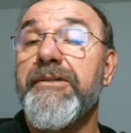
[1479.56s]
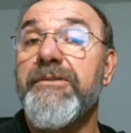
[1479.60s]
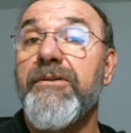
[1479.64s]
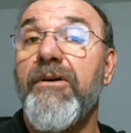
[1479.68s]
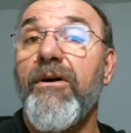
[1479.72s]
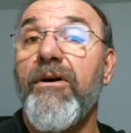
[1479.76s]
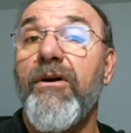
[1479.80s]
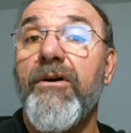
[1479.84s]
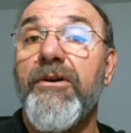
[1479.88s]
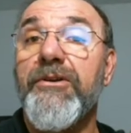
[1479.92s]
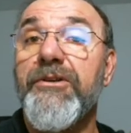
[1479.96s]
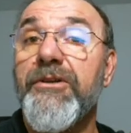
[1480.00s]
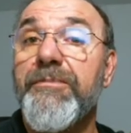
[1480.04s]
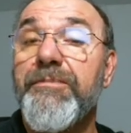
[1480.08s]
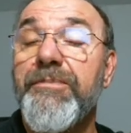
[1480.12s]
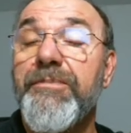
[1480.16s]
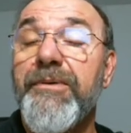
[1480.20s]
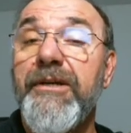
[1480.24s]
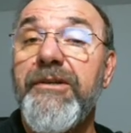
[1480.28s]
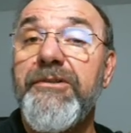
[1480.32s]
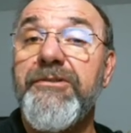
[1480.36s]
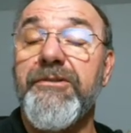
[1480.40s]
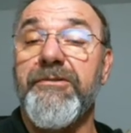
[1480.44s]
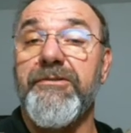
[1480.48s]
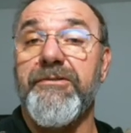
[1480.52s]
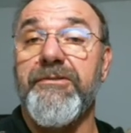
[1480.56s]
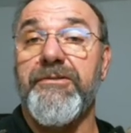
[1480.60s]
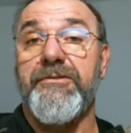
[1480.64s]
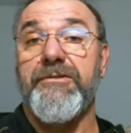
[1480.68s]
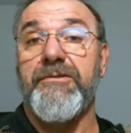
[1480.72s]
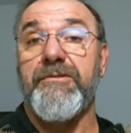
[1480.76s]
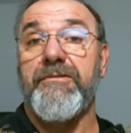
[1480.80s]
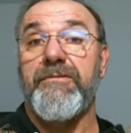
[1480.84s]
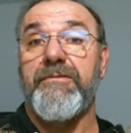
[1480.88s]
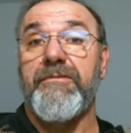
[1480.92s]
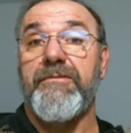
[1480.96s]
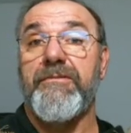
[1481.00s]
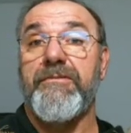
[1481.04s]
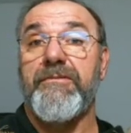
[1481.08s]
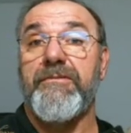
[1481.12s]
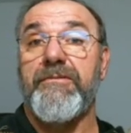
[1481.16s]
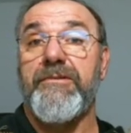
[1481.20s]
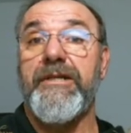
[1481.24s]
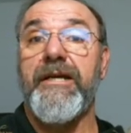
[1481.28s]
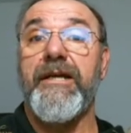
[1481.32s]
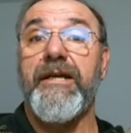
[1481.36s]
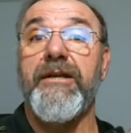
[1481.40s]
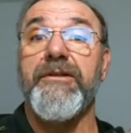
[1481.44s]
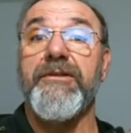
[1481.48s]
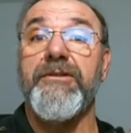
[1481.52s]
are your preachers
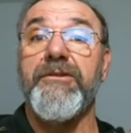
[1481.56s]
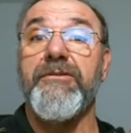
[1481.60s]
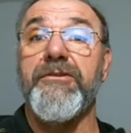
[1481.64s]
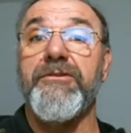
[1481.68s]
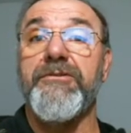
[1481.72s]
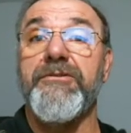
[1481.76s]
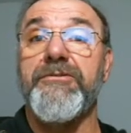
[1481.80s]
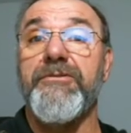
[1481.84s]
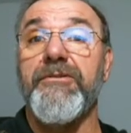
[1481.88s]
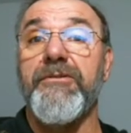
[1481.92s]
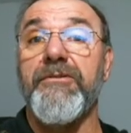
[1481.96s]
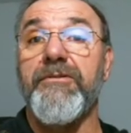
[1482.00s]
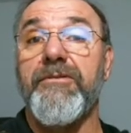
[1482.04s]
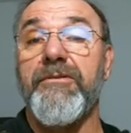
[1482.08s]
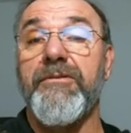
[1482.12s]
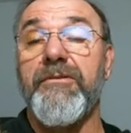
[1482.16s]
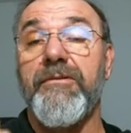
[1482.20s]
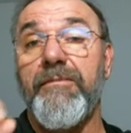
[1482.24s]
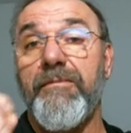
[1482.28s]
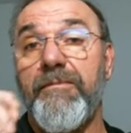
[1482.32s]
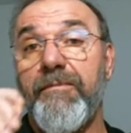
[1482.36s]
telling you the truth?